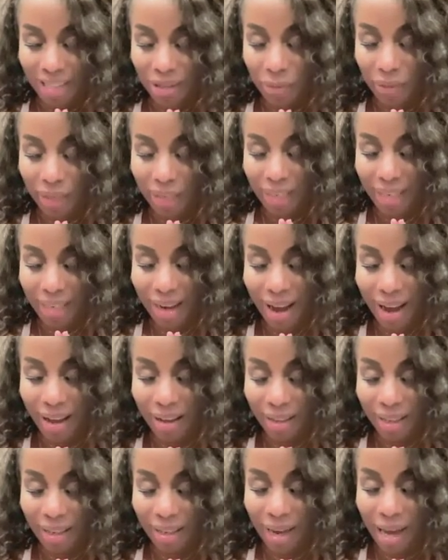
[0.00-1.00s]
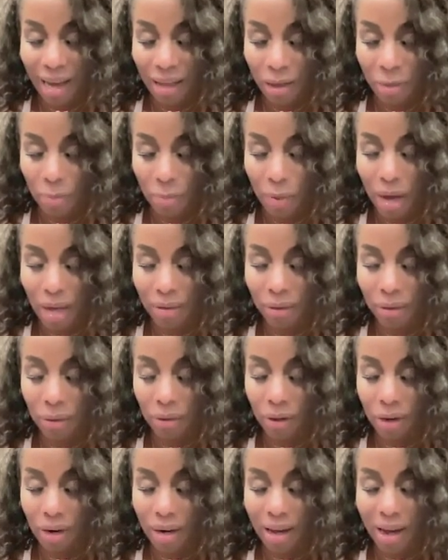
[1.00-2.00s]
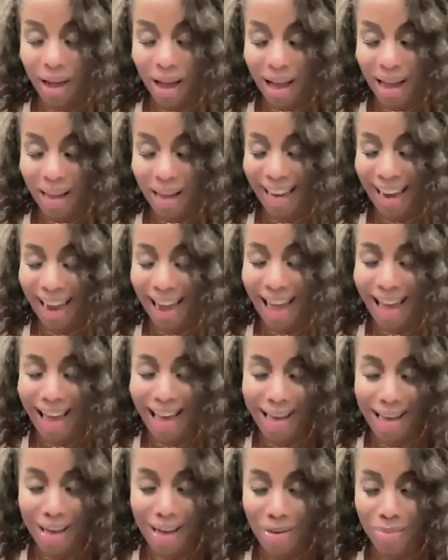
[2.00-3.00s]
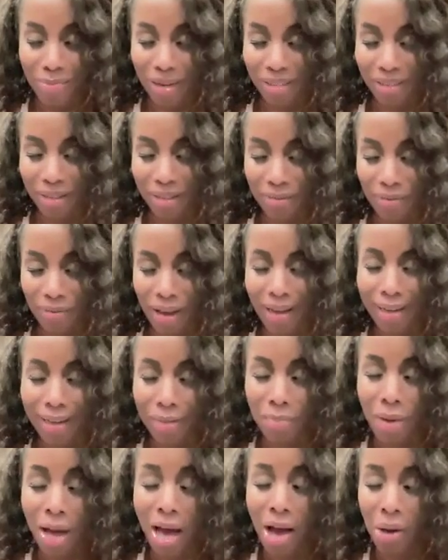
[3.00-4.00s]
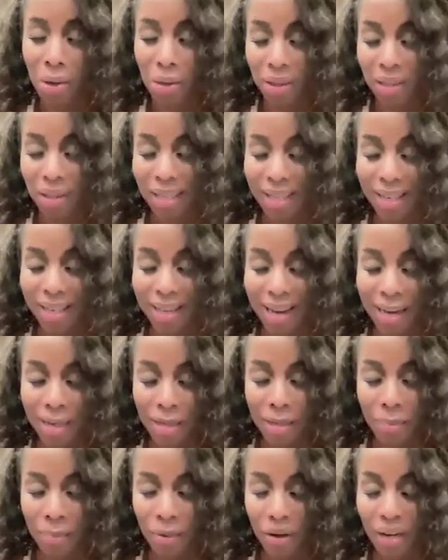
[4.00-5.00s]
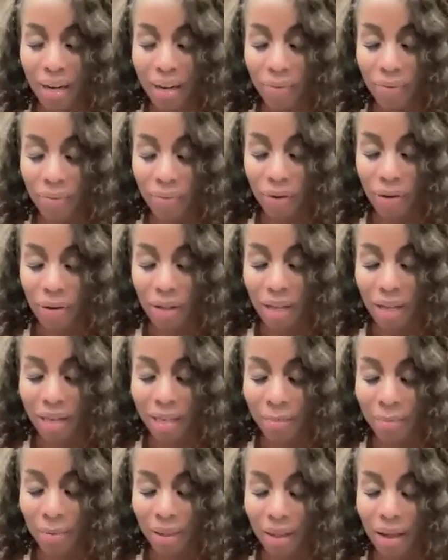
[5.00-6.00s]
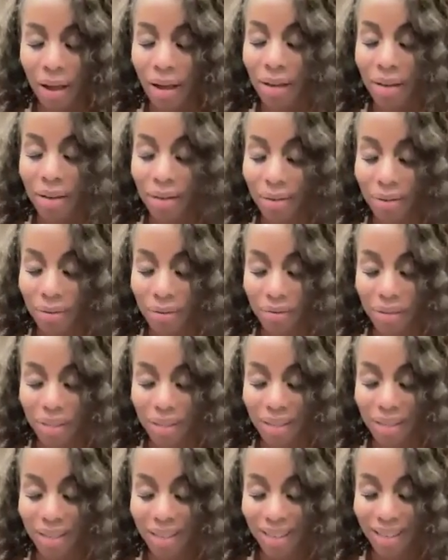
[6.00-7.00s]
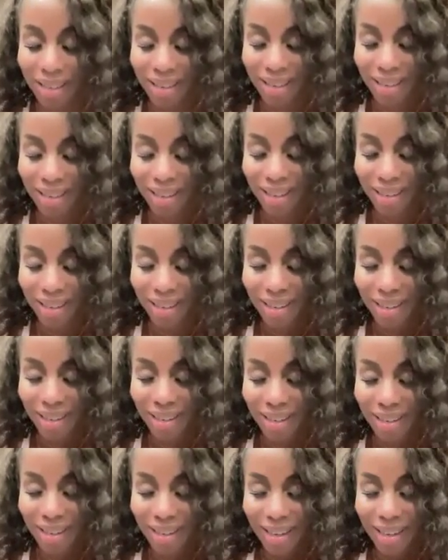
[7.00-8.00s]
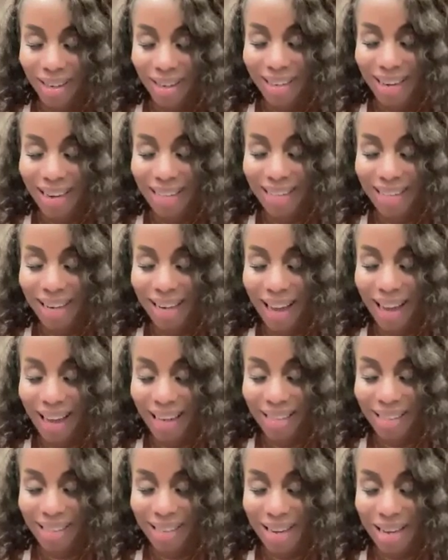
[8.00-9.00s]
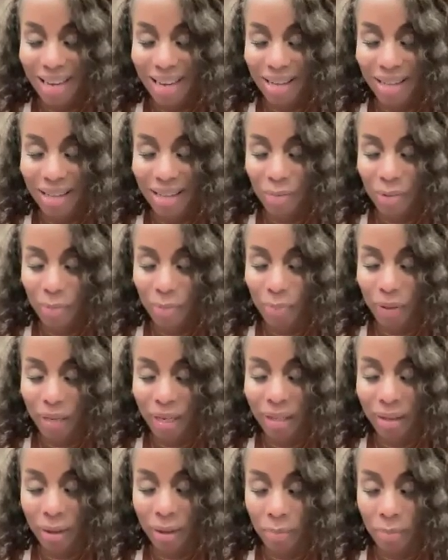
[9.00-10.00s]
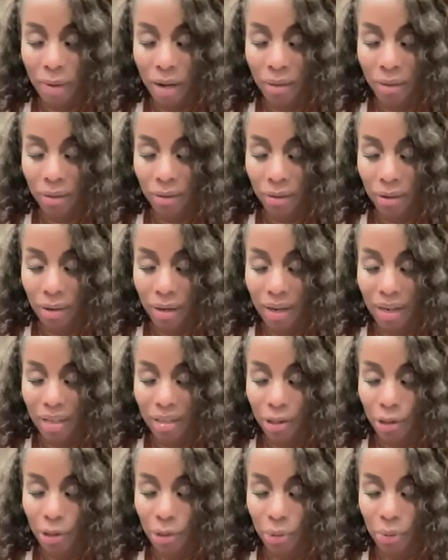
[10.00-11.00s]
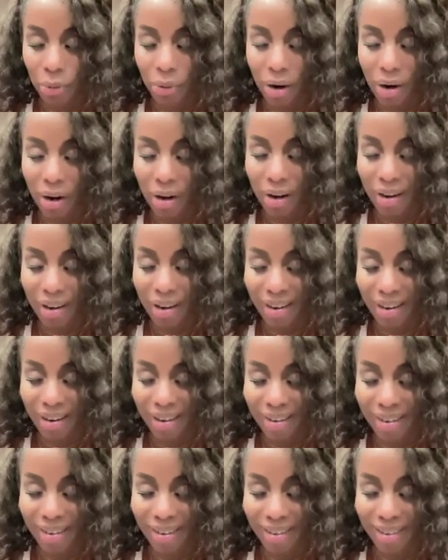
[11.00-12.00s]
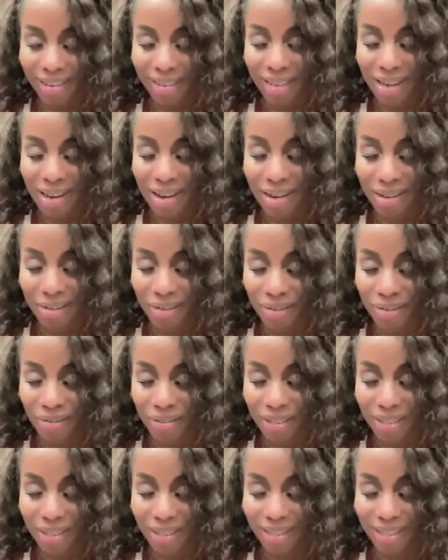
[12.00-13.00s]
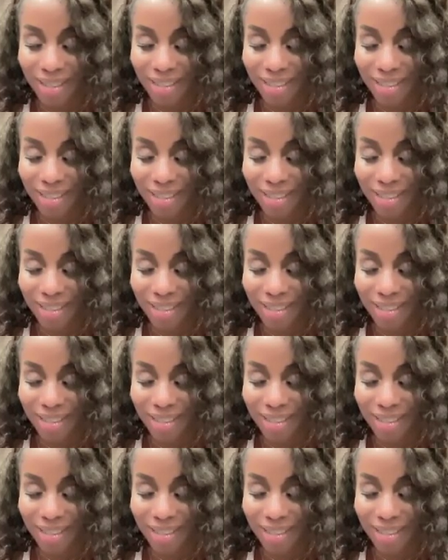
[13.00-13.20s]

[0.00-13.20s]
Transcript: As you inhale, inhale a mantra. I am, I love, I am healthy, I am grateful, I am loved. And as I exhale, I repeat the mantra, you are loved.